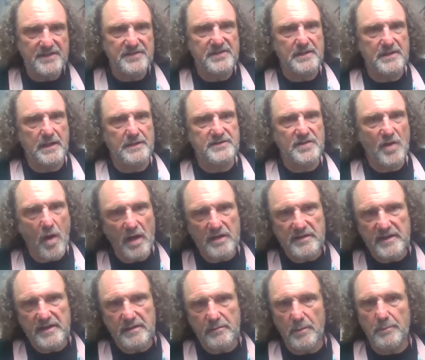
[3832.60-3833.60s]
is that I talked
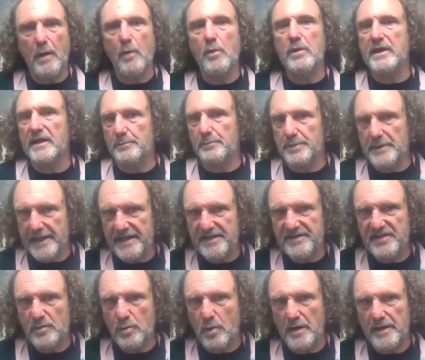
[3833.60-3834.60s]
to him about what kind of
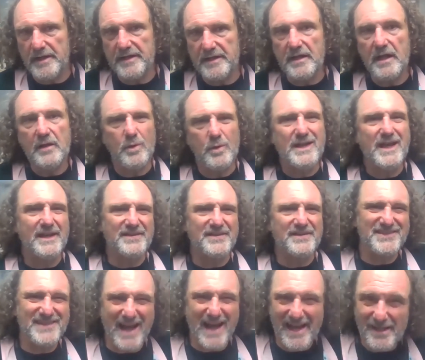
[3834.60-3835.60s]
blades he wanted, what kind of
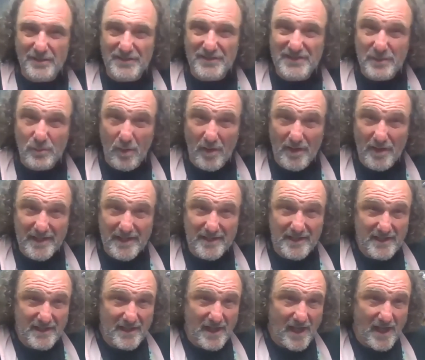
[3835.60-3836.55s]
styles he wanted.